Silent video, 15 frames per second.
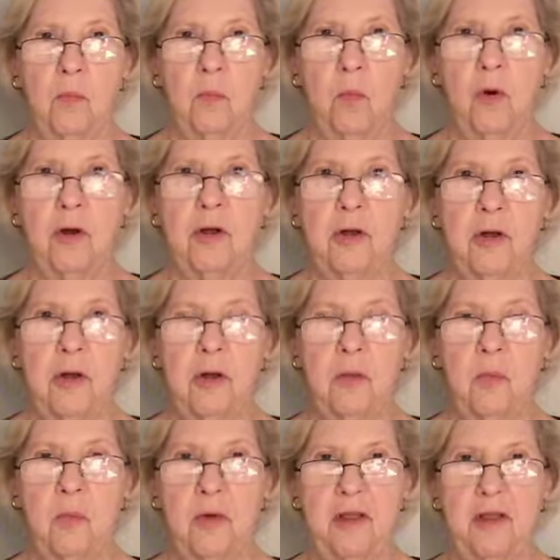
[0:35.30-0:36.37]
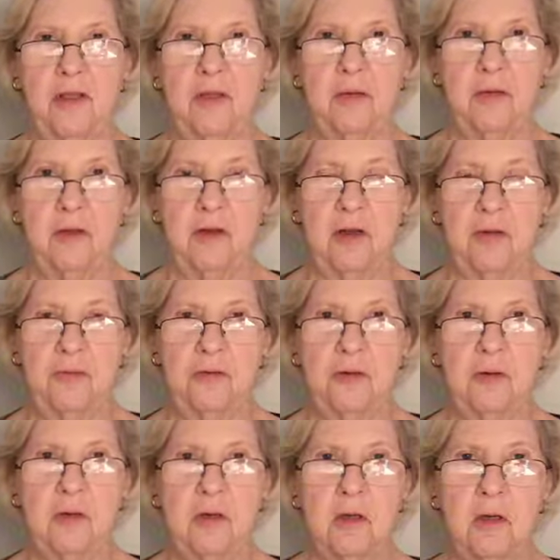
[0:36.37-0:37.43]
work with the
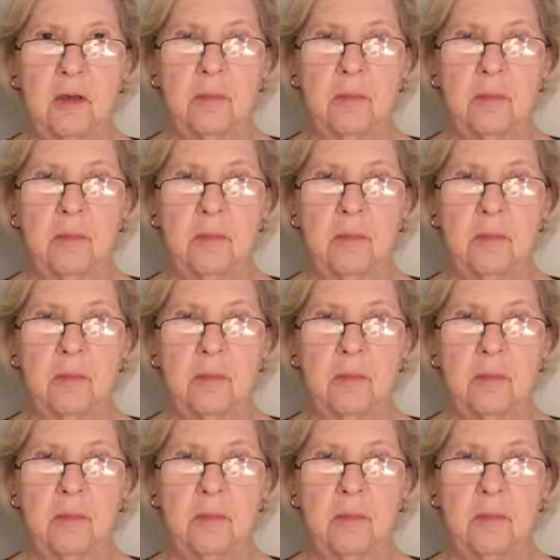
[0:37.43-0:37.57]
different